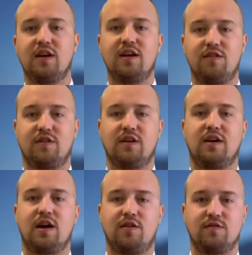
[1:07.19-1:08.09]
cannot
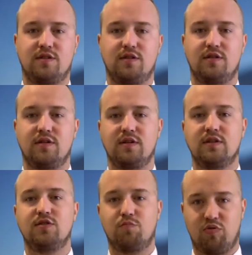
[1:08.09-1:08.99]
encounter
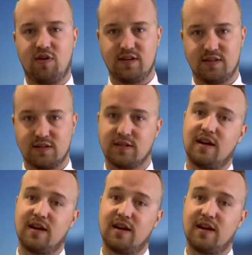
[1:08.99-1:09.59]
surprises,